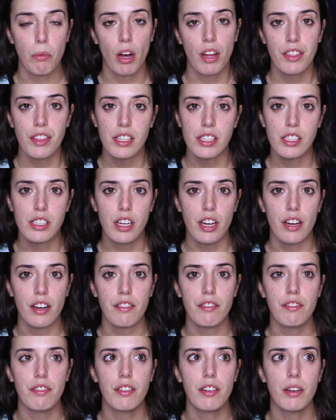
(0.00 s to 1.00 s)
bought this
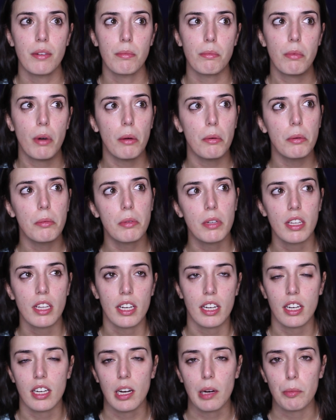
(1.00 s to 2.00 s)
stuff probably
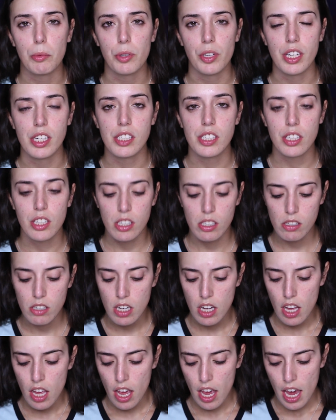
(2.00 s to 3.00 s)
a couple days ago
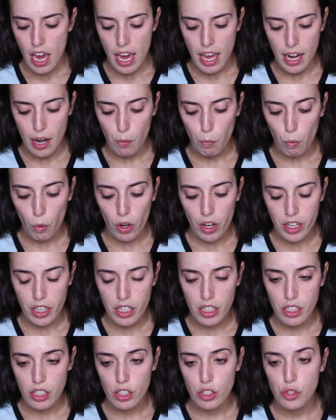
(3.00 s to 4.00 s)
and I
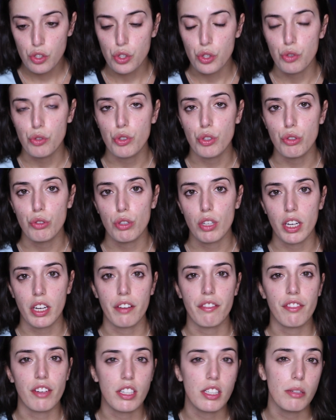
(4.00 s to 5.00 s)
wanted to do
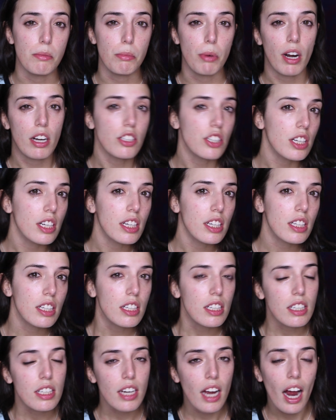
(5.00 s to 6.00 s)
a first
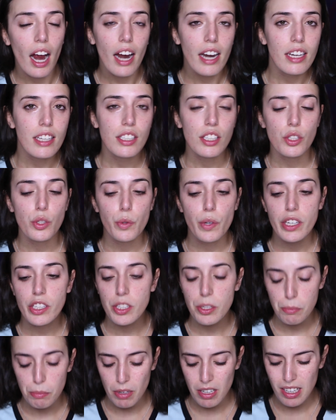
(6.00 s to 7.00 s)
impression kind of
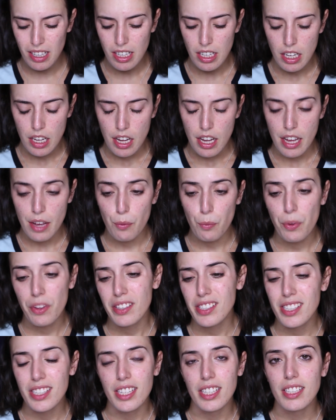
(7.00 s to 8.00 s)
situation, but
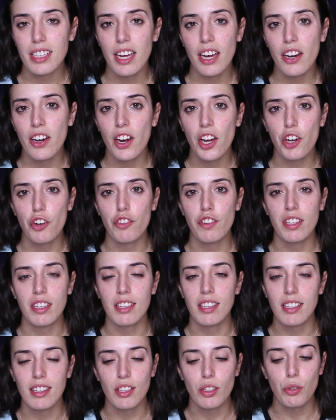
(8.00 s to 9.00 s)
with skincare, I don't
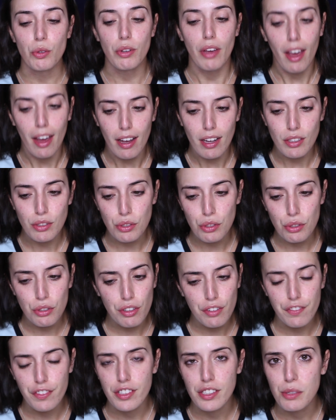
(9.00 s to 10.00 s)
really think that you can
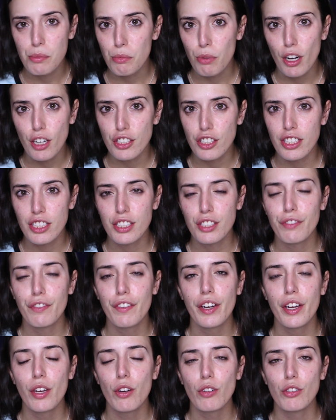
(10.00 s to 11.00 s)
do a first impressions
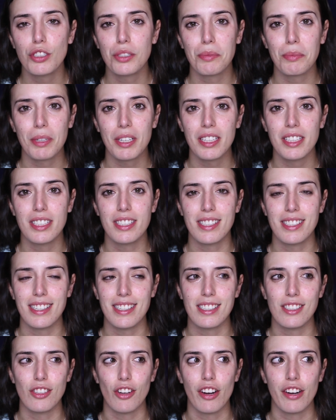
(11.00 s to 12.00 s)
video just because
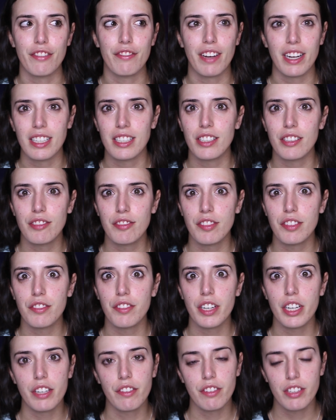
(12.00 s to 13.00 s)
it's not effective the
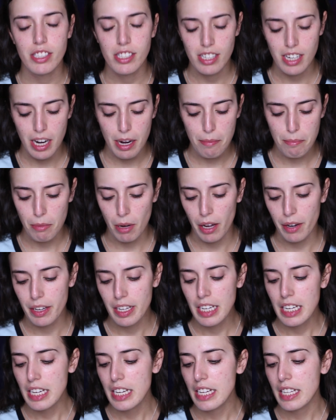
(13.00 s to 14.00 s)
very first time. But
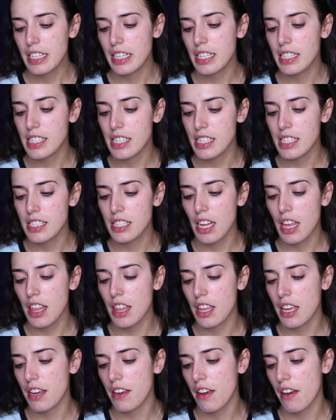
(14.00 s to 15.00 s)
this is
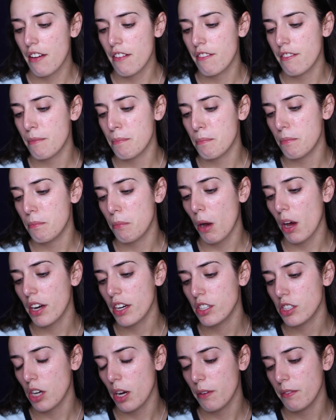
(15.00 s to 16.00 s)
the
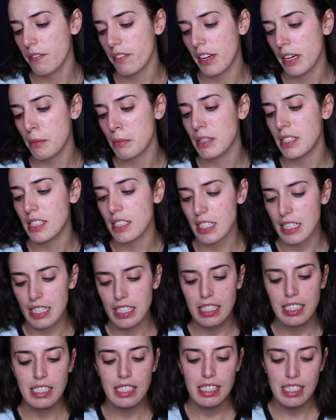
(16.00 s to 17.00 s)
Body Shop Vitamin
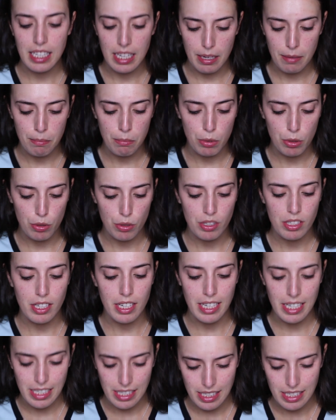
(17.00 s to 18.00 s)
C Skin Boost
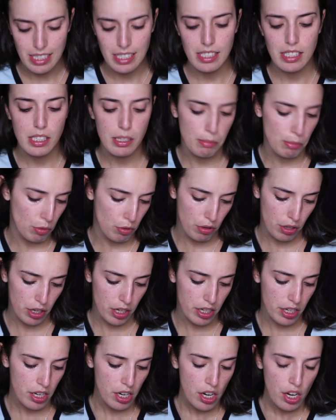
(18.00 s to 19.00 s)
Instant
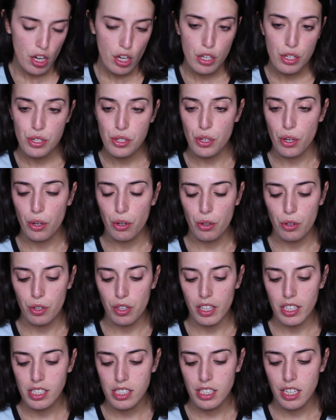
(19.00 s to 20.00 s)
Smoother.
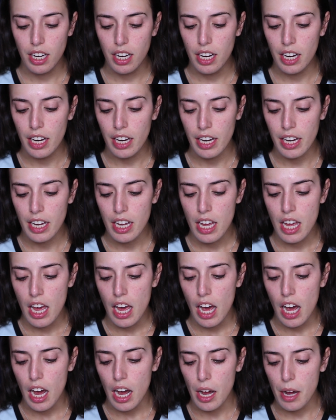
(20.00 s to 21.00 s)
So this guy,
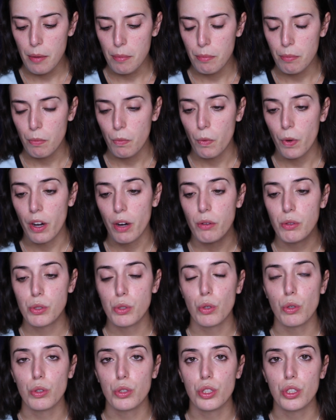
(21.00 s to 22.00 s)
what I
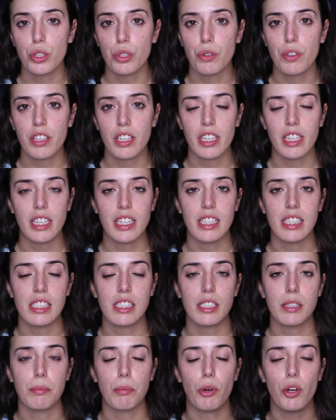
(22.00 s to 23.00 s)
was told to do with it
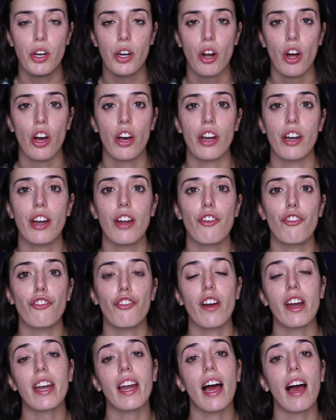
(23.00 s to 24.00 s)
is to put it on
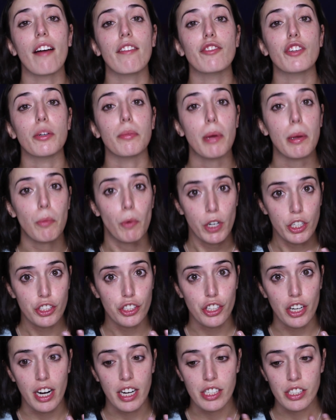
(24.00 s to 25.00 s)
right after my
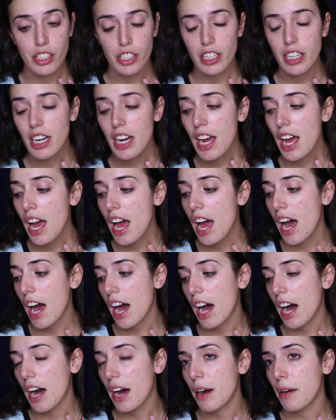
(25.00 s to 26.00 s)
moisturizer,
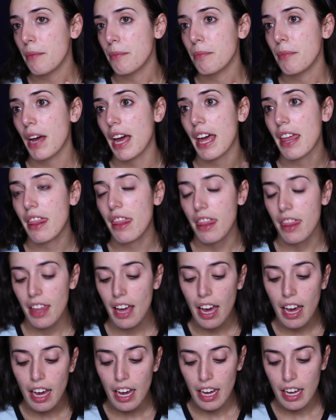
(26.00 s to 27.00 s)
and
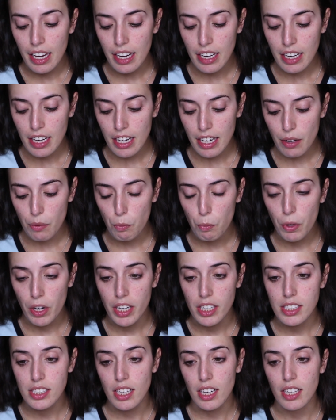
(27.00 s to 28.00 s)
then what
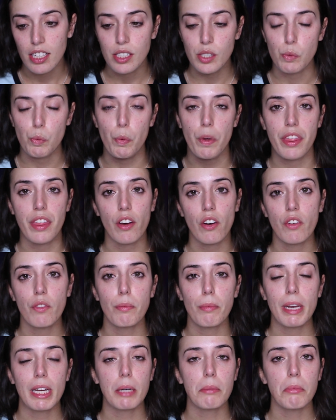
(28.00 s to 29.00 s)
it does
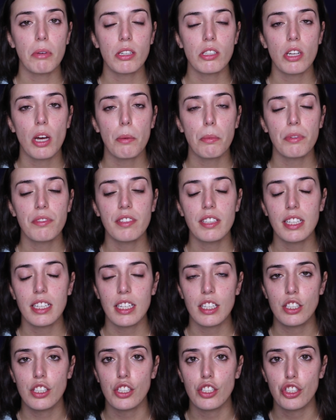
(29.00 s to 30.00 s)
without makeup on top of
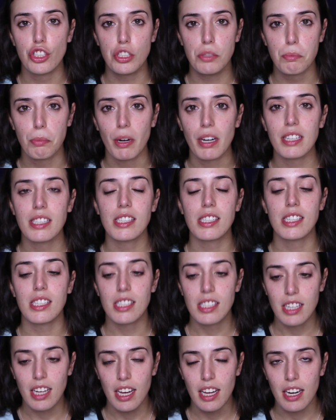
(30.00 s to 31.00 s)
it is it just brightens the
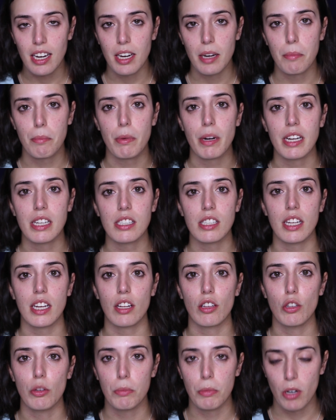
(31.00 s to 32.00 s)
skin and it brings
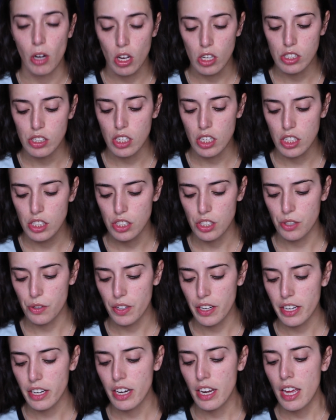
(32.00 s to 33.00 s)
luminosity
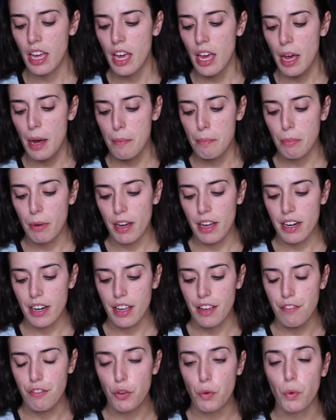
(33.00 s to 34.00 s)
to it. But
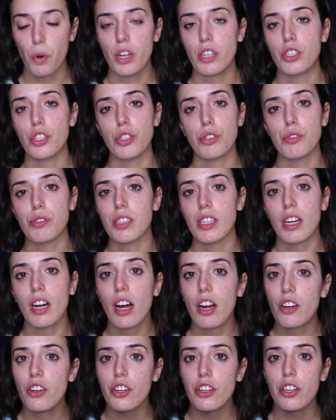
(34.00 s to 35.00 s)
if you want to use it
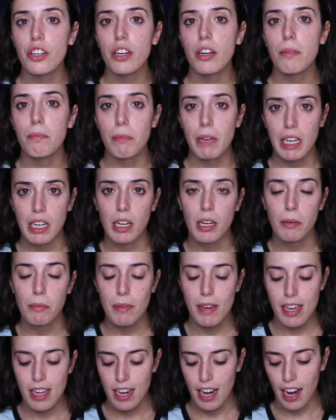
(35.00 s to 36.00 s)
under makeup,
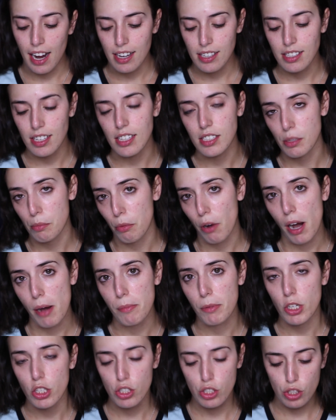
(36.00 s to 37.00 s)
it acts as a
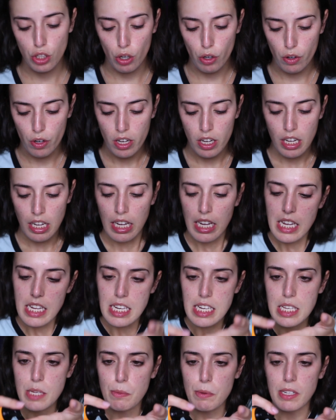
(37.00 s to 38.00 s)
primer. So
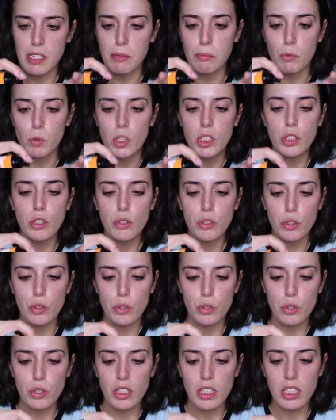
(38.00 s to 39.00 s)
this is what I'm going to
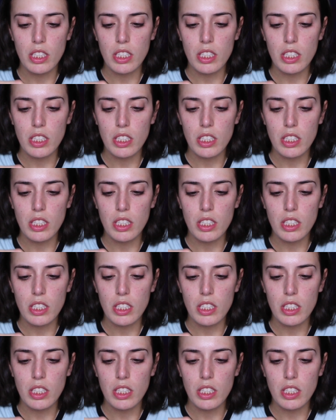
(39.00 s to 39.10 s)
do.